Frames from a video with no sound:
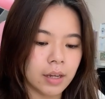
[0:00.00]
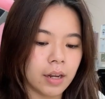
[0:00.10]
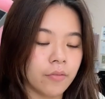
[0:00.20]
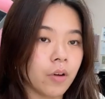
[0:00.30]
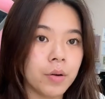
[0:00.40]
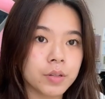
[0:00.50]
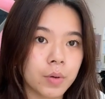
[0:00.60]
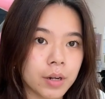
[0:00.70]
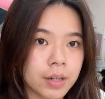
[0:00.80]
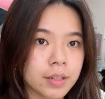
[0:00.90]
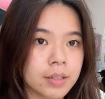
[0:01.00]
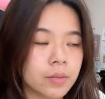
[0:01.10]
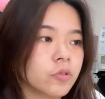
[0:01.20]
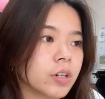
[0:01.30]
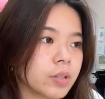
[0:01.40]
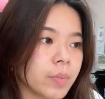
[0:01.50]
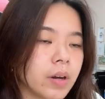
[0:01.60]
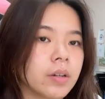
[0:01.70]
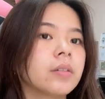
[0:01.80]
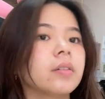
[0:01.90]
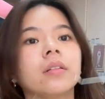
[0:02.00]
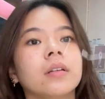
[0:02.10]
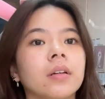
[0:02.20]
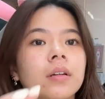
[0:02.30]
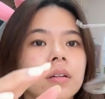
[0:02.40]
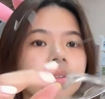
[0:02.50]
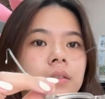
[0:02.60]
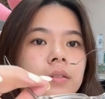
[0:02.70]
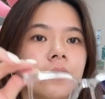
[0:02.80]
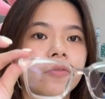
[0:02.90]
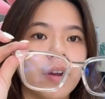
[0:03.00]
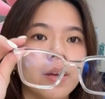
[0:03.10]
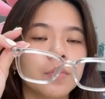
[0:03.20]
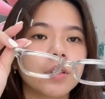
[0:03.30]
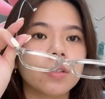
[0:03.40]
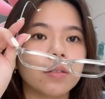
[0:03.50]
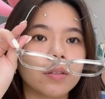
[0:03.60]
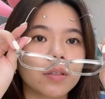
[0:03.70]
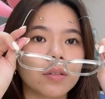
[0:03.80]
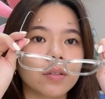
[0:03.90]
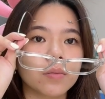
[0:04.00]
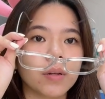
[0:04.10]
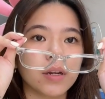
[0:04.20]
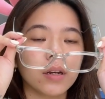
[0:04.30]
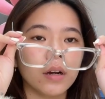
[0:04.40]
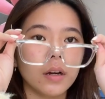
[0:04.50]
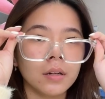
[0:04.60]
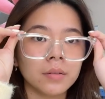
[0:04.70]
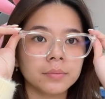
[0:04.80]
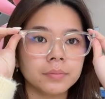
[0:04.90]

And I've always wanted some transparent frames, so this is what I got.